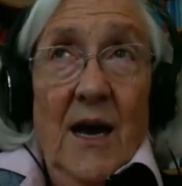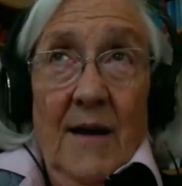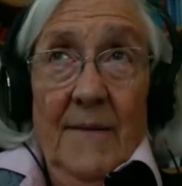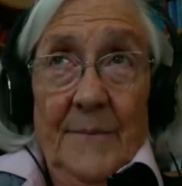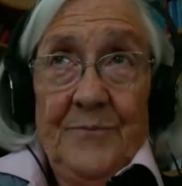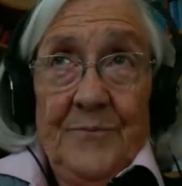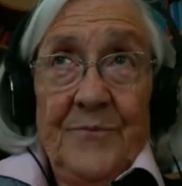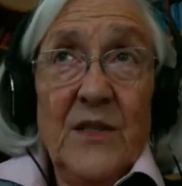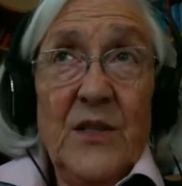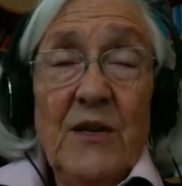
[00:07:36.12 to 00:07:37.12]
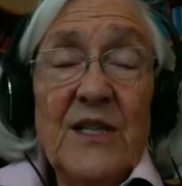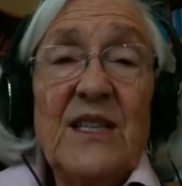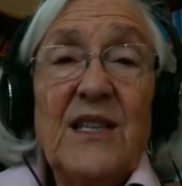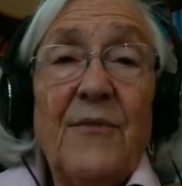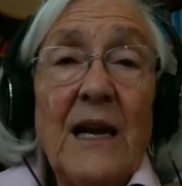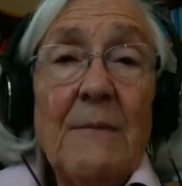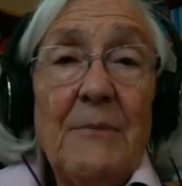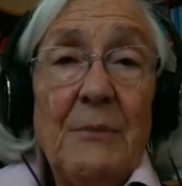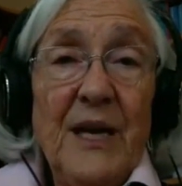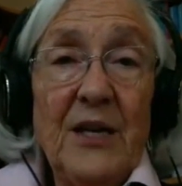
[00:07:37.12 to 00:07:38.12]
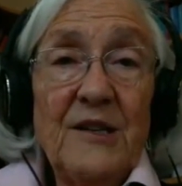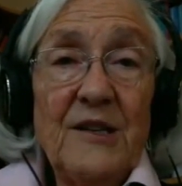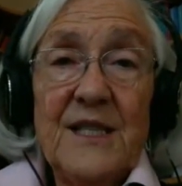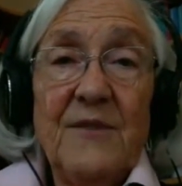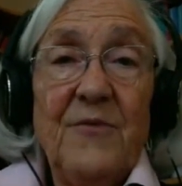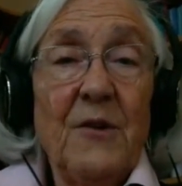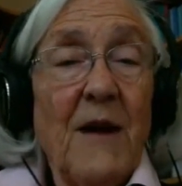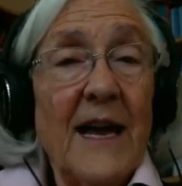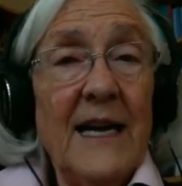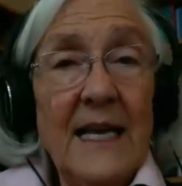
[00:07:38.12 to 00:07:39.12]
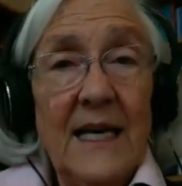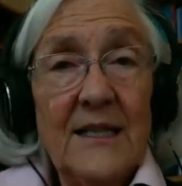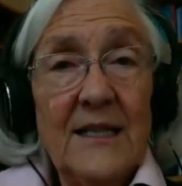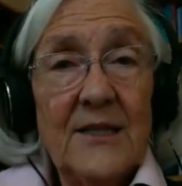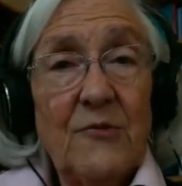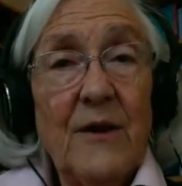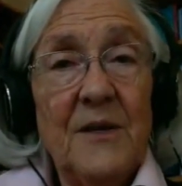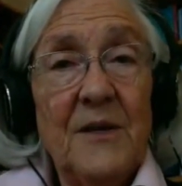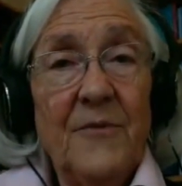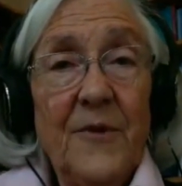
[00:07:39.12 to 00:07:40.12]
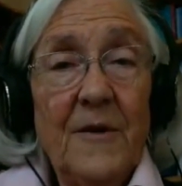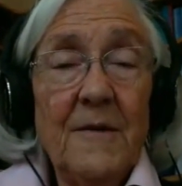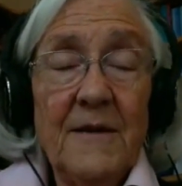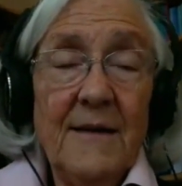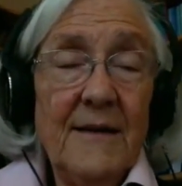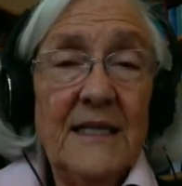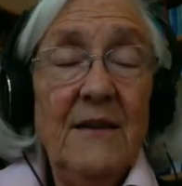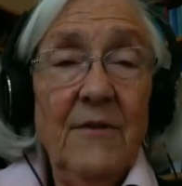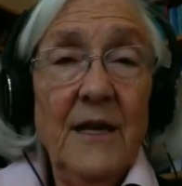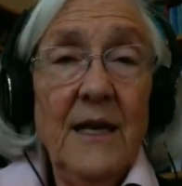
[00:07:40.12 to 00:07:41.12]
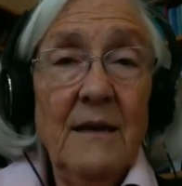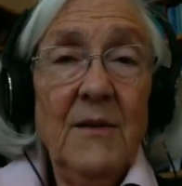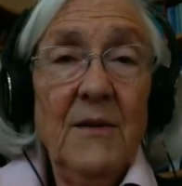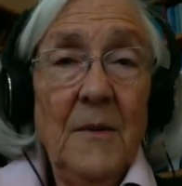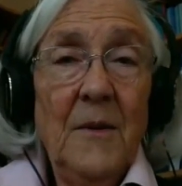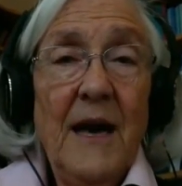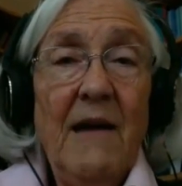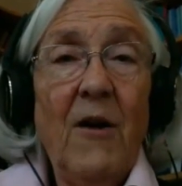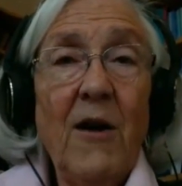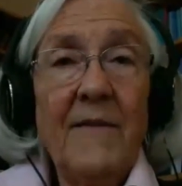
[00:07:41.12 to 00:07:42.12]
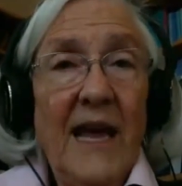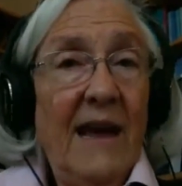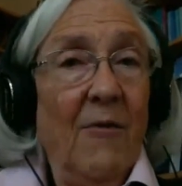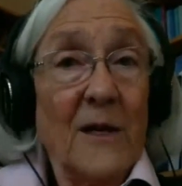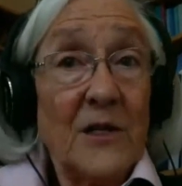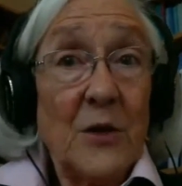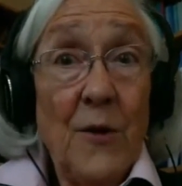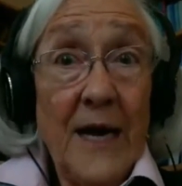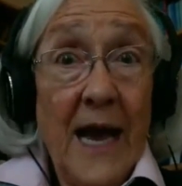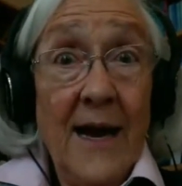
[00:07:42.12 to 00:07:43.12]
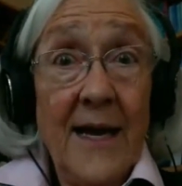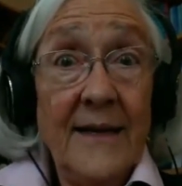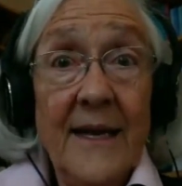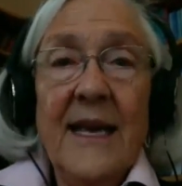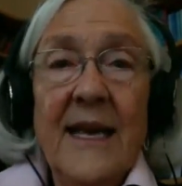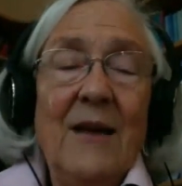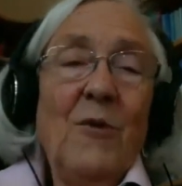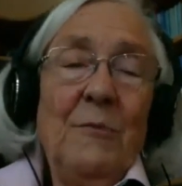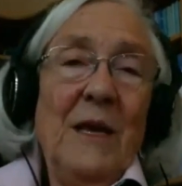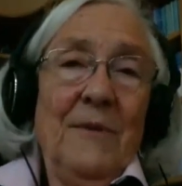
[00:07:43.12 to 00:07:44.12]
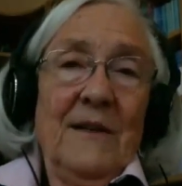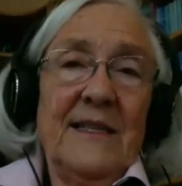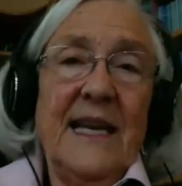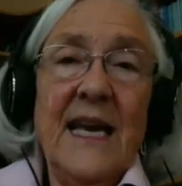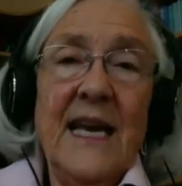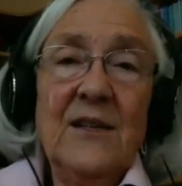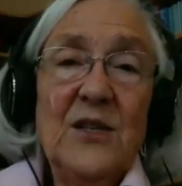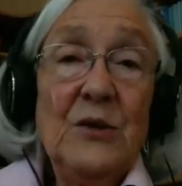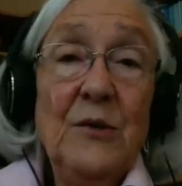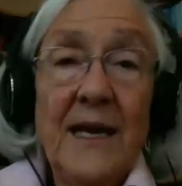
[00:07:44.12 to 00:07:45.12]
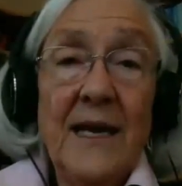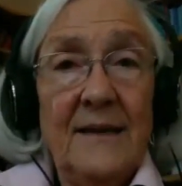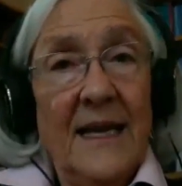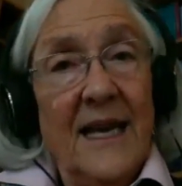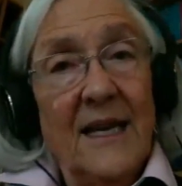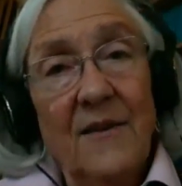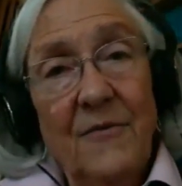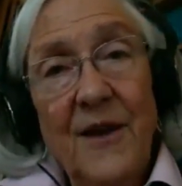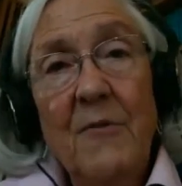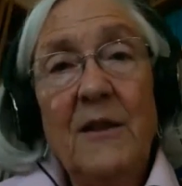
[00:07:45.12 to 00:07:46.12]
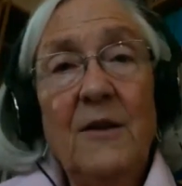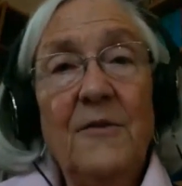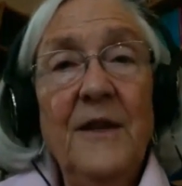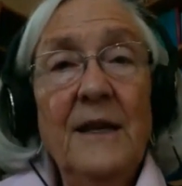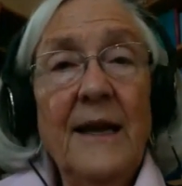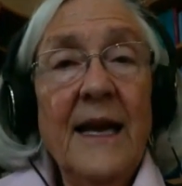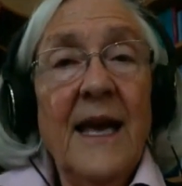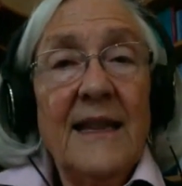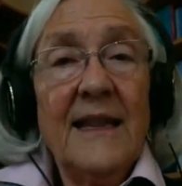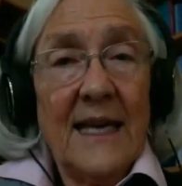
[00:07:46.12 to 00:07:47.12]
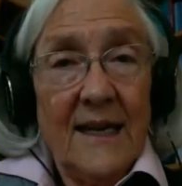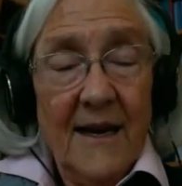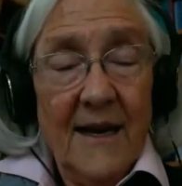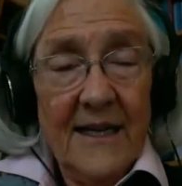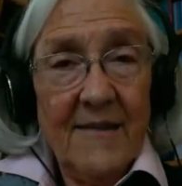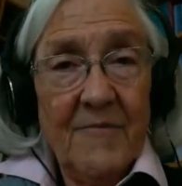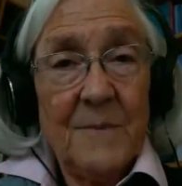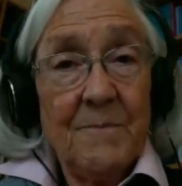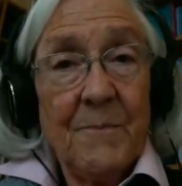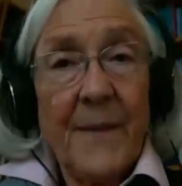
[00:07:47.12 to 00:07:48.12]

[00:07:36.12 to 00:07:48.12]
do is develop pictures. If you're writing a script for TV, you have all of what's going on and what people are saying and doing and convey what they're feeling. That kind of